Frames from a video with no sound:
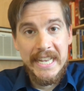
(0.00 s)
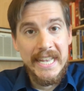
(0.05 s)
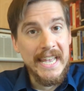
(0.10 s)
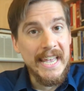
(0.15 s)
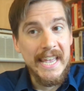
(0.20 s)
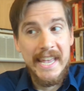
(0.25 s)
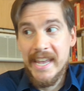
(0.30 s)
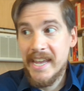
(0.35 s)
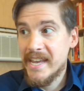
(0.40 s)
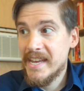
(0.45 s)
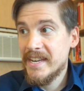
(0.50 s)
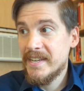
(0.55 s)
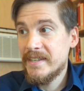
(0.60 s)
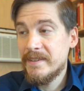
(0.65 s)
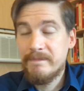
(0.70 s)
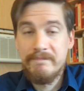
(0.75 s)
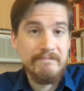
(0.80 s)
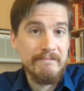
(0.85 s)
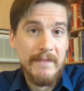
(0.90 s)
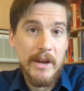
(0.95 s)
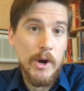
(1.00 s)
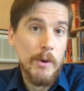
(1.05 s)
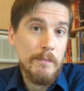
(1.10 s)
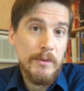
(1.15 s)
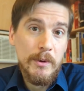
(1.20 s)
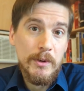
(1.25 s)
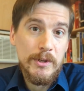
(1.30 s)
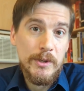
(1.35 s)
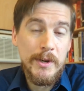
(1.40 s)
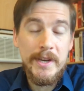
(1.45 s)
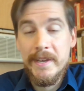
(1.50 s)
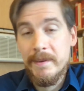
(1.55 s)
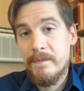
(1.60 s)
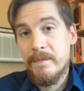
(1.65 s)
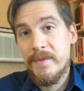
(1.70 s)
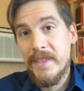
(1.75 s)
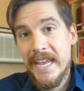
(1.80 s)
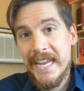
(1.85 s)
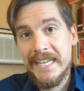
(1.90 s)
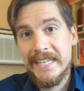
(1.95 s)
And I hope you enjoy it.
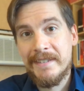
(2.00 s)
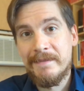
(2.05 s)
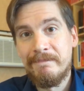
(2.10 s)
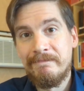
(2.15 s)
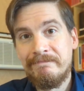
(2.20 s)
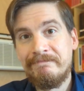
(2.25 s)
Thanks.